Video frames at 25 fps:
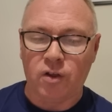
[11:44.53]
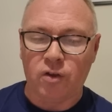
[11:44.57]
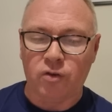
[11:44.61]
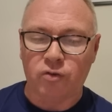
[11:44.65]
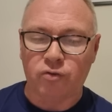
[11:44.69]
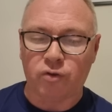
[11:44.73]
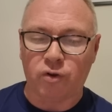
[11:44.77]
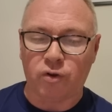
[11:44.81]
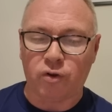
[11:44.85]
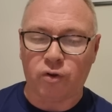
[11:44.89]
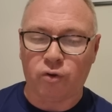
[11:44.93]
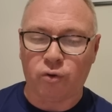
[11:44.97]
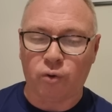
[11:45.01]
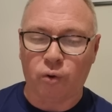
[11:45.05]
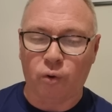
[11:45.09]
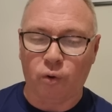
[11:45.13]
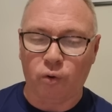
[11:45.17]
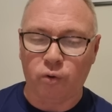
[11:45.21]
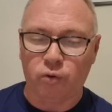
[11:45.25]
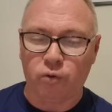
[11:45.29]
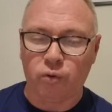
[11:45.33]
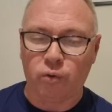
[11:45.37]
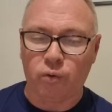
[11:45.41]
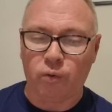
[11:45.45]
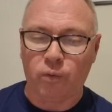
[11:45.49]
So the
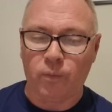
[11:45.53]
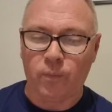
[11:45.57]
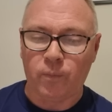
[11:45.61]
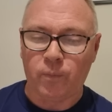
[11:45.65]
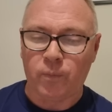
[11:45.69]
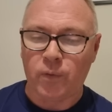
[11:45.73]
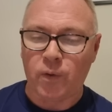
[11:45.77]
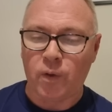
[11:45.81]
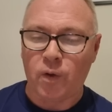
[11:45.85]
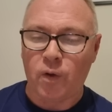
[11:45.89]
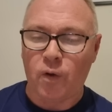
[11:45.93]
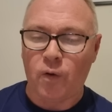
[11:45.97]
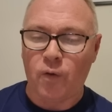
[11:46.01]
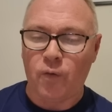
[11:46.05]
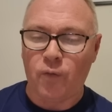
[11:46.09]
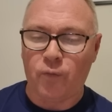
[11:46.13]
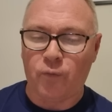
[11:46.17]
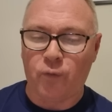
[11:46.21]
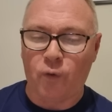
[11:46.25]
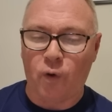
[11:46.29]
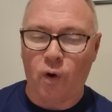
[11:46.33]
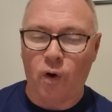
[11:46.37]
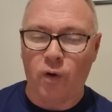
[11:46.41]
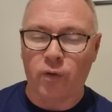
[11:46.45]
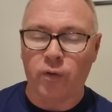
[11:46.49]
total
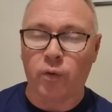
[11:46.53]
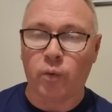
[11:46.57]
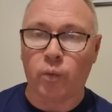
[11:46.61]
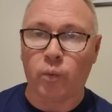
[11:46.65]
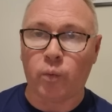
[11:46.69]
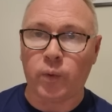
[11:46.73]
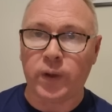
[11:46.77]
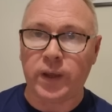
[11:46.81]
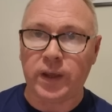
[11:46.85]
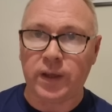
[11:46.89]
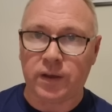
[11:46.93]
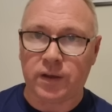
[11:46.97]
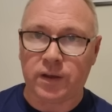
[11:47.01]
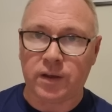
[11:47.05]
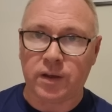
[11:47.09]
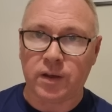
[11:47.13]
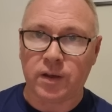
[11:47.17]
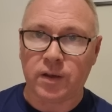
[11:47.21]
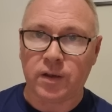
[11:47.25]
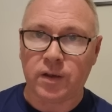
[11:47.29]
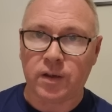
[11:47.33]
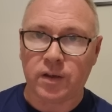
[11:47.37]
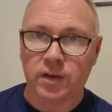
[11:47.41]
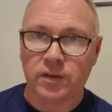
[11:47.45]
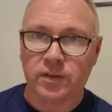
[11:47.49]
for the week,
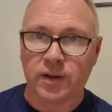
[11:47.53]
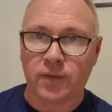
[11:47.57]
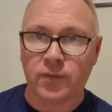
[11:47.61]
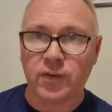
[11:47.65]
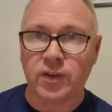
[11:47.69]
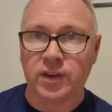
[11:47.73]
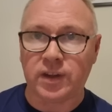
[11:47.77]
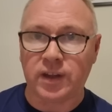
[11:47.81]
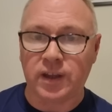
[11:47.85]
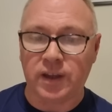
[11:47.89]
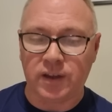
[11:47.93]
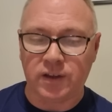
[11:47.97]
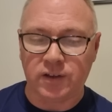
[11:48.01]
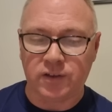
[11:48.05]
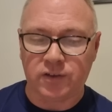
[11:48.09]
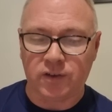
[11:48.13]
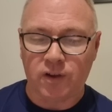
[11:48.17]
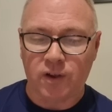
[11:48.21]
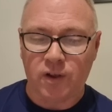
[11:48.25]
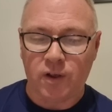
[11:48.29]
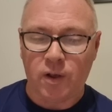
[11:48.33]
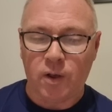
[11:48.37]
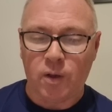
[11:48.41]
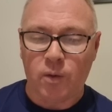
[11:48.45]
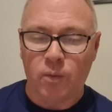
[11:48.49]
7
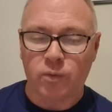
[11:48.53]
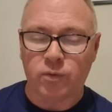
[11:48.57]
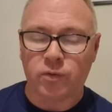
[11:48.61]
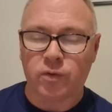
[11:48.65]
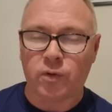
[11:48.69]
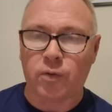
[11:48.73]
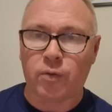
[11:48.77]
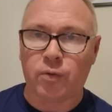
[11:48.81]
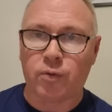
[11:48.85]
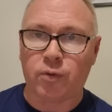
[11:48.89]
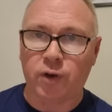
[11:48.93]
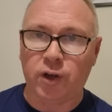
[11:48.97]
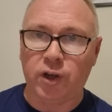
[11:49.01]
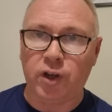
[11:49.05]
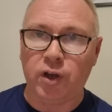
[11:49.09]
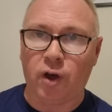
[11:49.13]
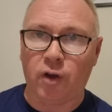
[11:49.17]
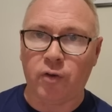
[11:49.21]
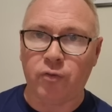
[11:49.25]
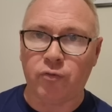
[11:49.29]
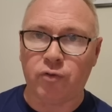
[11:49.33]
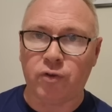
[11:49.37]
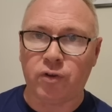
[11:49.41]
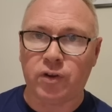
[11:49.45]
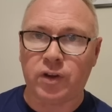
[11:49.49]
days, was
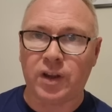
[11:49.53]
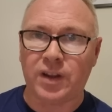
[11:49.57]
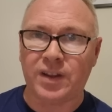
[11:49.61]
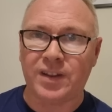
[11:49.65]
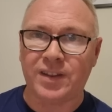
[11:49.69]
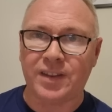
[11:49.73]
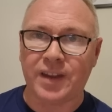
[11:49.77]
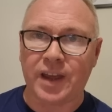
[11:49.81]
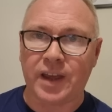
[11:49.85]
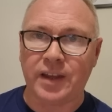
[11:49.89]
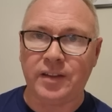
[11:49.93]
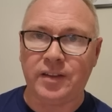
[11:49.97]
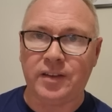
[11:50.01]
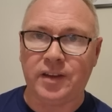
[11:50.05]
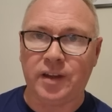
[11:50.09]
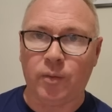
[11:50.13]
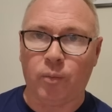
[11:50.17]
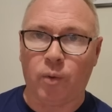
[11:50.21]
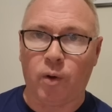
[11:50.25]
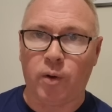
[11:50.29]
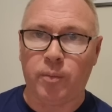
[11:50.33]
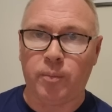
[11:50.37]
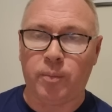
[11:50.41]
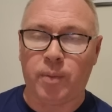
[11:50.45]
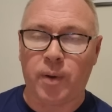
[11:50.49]

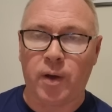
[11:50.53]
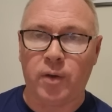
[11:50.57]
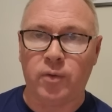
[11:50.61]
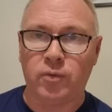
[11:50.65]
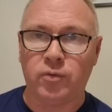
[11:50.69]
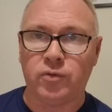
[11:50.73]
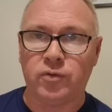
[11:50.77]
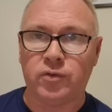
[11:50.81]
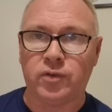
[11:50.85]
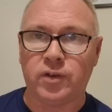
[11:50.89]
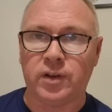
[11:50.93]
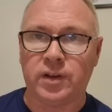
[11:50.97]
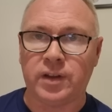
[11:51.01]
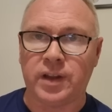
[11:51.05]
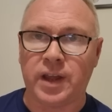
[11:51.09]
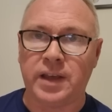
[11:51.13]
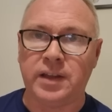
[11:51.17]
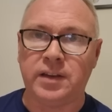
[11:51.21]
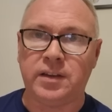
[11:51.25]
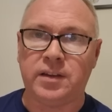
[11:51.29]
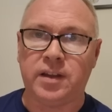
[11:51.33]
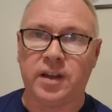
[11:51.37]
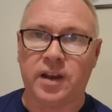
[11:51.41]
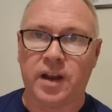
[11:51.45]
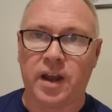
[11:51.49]

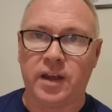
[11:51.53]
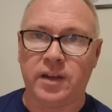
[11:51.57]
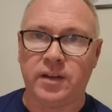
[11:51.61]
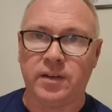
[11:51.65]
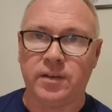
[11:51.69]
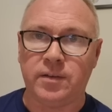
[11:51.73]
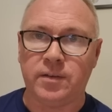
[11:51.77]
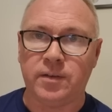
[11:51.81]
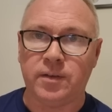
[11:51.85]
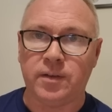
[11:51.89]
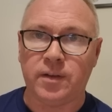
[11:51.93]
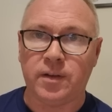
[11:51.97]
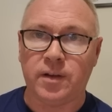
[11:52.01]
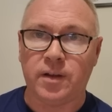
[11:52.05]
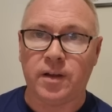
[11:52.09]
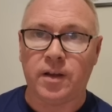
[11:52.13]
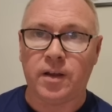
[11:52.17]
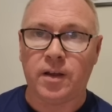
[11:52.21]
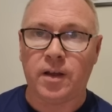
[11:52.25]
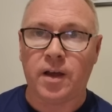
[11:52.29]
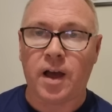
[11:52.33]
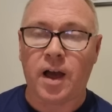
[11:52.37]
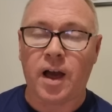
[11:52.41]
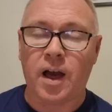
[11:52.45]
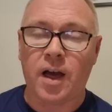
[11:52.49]
£391.99.
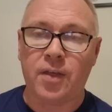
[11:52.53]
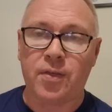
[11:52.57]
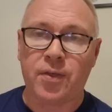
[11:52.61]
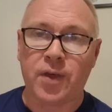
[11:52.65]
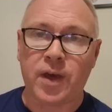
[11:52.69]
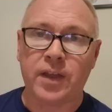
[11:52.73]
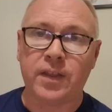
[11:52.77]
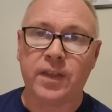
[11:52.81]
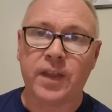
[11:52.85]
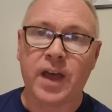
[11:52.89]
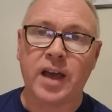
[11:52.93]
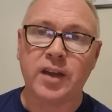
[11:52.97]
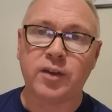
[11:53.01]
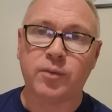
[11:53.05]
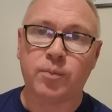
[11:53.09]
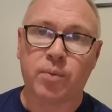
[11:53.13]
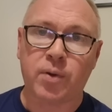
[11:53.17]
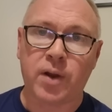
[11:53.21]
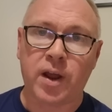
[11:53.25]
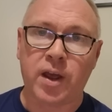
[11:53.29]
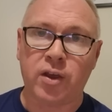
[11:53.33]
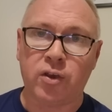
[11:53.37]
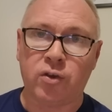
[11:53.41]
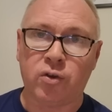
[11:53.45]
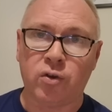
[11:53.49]
I think that's
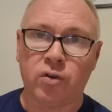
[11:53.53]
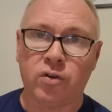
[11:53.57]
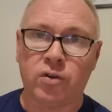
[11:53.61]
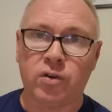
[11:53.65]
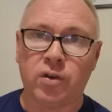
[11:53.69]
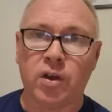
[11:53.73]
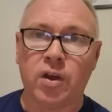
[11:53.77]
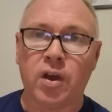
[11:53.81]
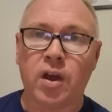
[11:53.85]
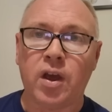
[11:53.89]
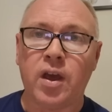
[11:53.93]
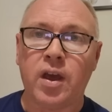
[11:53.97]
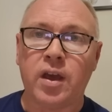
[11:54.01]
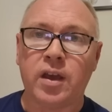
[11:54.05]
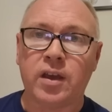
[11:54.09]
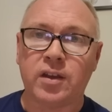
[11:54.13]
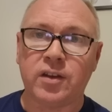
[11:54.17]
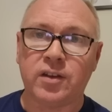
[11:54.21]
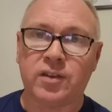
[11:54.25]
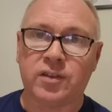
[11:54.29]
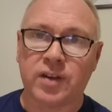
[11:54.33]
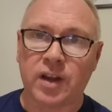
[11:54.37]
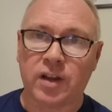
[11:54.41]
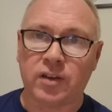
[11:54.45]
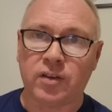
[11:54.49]
pretty good,
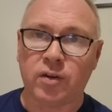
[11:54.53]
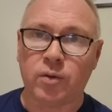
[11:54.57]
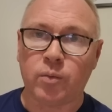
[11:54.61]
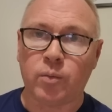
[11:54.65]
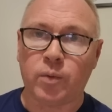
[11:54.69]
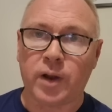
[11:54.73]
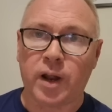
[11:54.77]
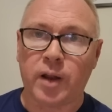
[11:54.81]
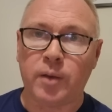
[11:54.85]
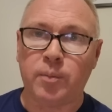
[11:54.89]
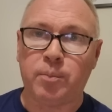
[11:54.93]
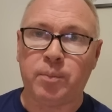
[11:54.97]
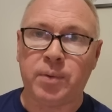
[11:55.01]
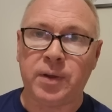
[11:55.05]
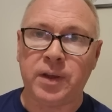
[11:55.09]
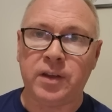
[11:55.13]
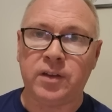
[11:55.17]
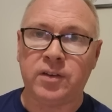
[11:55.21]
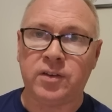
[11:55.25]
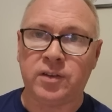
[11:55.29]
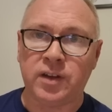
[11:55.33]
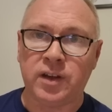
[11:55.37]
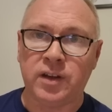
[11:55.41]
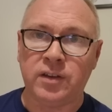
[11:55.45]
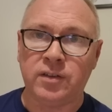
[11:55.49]
considering we're in
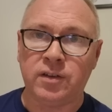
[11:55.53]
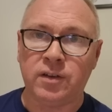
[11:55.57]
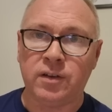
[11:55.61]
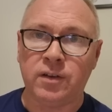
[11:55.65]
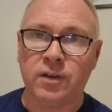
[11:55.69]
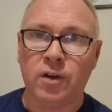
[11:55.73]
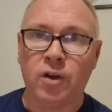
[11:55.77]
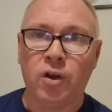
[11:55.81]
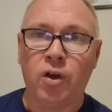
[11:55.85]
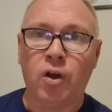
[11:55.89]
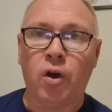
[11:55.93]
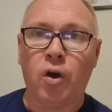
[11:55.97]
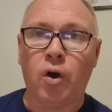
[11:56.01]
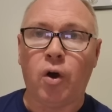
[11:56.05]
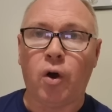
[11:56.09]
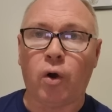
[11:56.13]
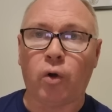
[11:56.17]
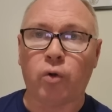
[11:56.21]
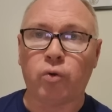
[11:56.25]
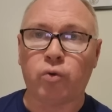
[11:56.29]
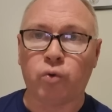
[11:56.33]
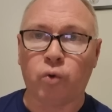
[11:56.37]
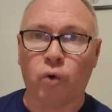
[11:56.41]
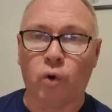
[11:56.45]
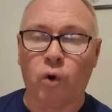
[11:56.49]
peak season.
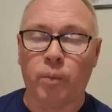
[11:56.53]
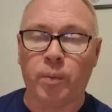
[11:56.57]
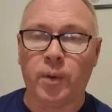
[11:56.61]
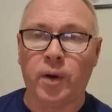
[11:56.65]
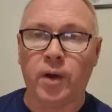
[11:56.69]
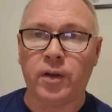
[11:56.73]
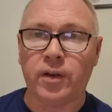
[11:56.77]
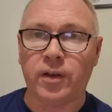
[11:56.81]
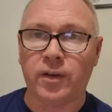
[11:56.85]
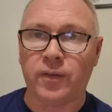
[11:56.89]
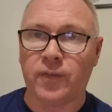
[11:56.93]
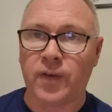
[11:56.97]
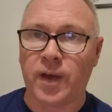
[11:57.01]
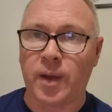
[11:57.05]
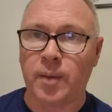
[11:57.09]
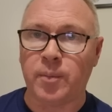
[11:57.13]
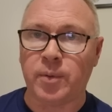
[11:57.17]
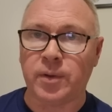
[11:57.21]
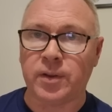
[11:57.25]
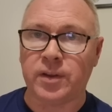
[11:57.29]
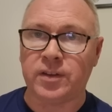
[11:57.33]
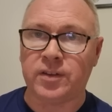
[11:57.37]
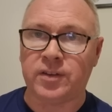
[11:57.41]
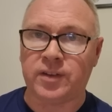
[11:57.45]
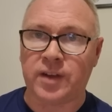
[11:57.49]
October,
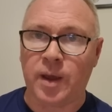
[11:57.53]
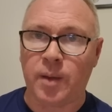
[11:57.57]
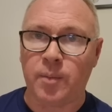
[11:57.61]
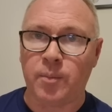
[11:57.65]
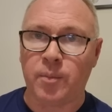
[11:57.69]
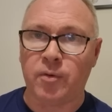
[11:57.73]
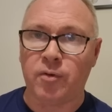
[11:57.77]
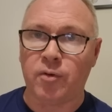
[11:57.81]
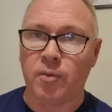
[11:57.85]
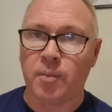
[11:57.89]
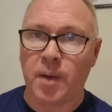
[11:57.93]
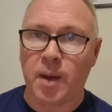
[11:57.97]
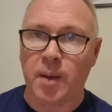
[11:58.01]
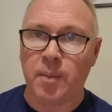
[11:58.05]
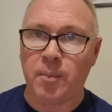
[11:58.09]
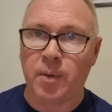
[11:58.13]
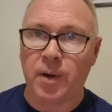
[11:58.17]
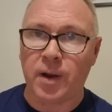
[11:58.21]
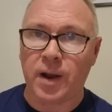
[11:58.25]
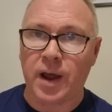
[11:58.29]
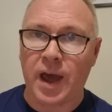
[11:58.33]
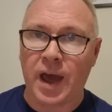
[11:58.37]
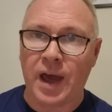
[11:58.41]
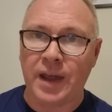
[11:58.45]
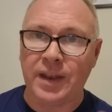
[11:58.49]
November, December,
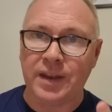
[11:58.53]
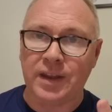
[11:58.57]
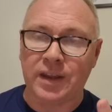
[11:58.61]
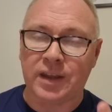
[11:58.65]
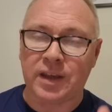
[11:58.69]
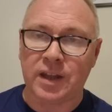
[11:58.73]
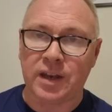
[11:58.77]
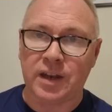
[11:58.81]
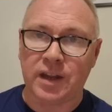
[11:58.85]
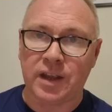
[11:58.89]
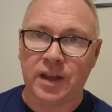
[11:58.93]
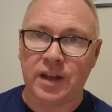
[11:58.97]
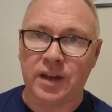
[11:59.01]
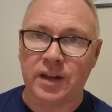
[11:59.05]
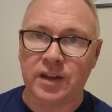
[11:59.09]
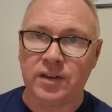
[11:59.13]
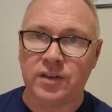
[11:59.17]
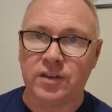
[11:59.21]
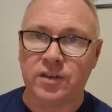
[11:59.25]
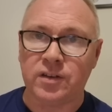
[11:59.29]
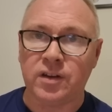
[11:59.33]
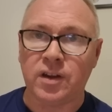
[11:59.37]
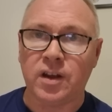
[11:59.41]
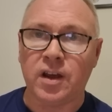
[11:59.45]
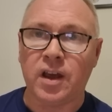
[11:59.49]
remember, in the
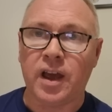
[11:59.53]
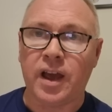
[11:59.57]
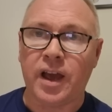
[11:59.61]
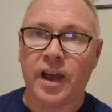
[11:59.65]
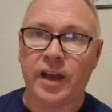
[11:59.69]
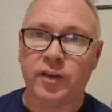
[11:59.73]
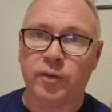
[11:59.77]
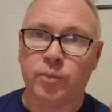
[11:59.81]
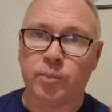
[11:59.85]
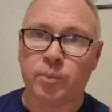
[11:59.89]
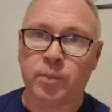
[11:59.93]
Canaries is